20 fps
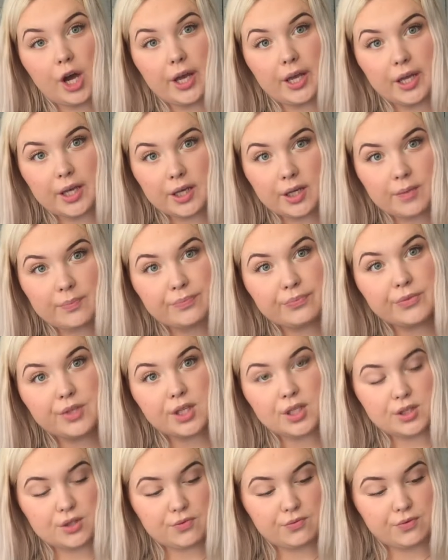it,
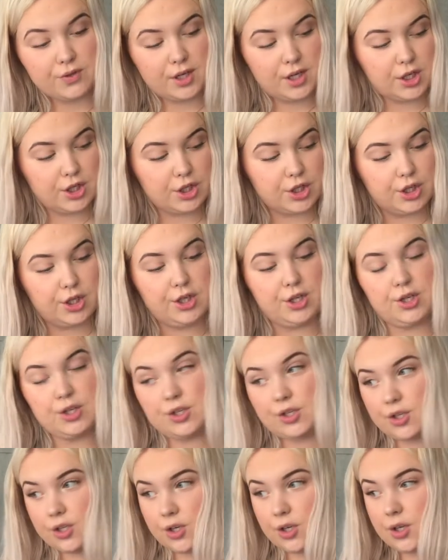it's really good,
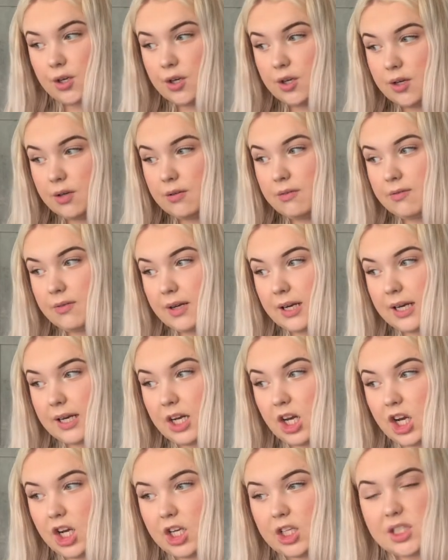really
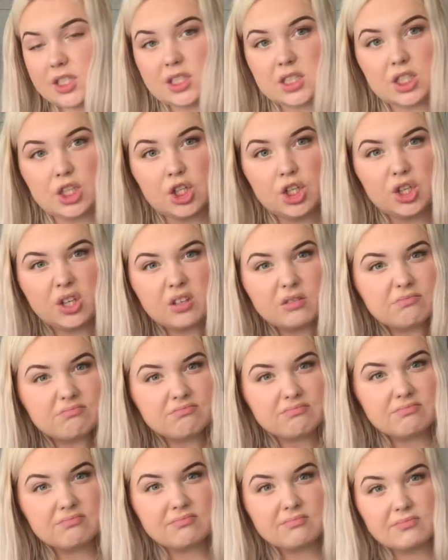nice.
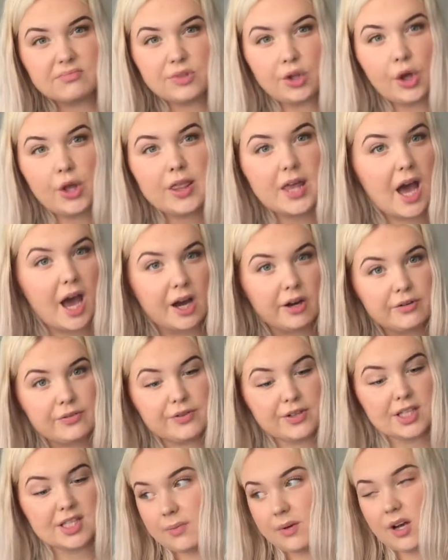Not the
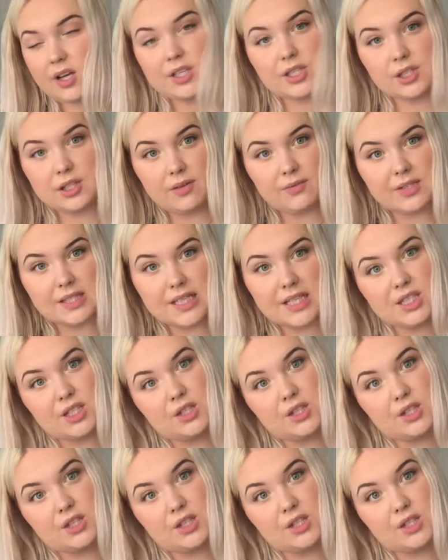healthiest, but I just love the taste